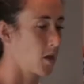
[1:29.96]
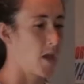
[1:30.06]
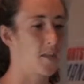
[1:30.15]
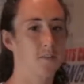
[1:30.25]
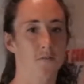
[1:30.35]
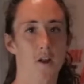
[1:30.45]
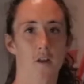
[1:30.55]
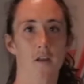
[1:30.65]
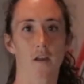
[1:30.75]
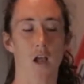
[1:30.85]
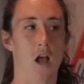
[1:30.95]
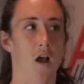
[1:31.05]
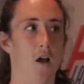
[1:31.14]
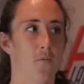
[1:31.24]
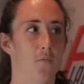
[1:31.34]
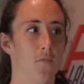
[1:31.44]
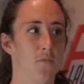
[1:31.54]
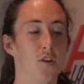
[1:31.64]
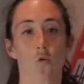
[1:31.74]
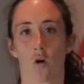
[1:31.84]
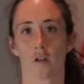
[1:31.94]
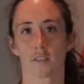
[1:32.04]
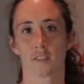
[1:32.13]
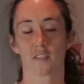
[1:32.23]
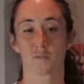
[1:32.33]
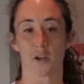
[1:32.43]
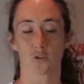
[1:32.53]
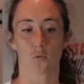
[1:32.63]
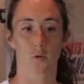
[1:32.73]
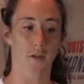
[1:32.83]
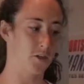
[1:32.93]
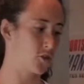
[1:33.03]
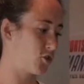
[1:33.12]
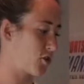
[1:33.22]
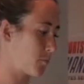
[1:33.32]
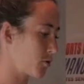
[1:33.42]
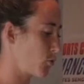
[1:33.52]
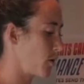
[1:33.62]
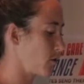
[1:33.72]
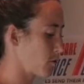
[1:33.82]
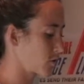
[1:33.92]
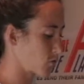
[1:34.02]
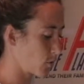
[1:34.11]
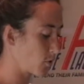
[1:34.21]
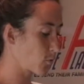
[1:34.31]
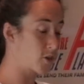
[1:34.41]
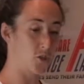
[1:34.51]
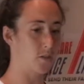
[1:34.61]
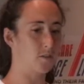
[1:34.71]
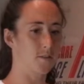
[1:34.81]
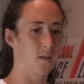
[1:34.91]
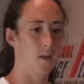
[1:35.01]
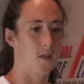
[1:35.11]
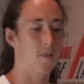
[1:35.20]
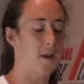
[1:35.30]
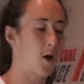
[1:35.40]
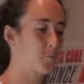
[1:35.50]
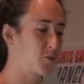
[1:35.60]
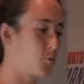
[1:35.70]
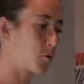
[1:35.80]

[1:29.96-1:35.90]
it's a very nuanced and special relationship between those three regions that helps you